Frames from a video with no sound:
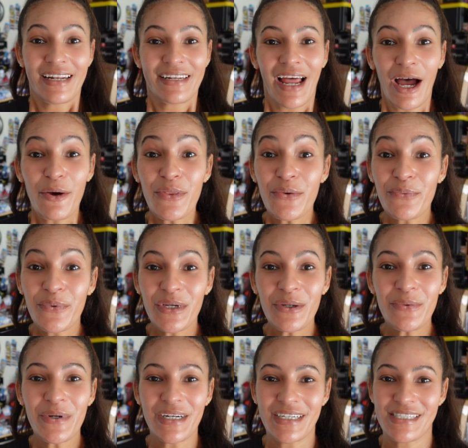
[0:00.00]
Now the
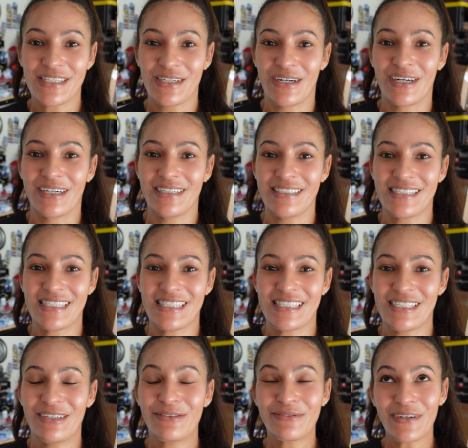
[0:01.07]
real work
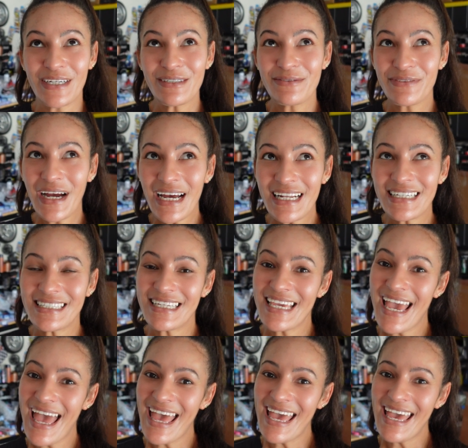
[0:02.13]
starts. Fun,
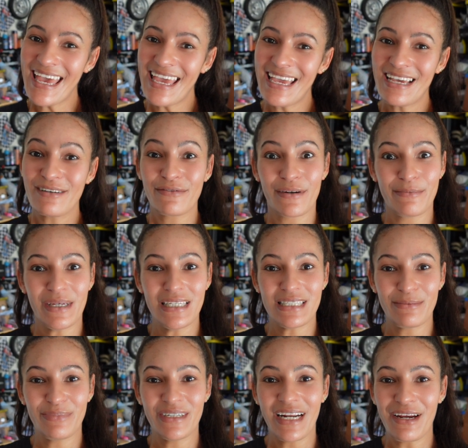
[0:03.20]
yay! For me to
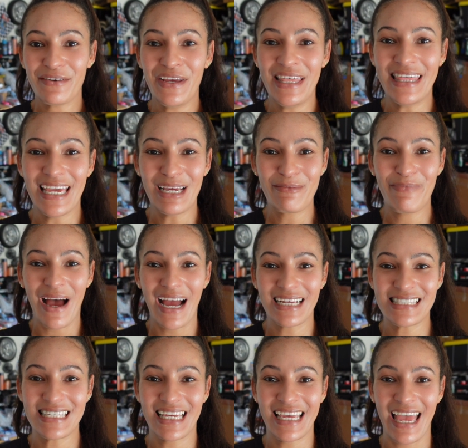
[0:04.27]
put everything back
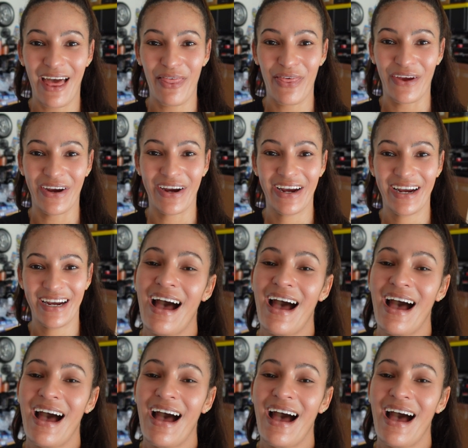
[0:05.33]
together.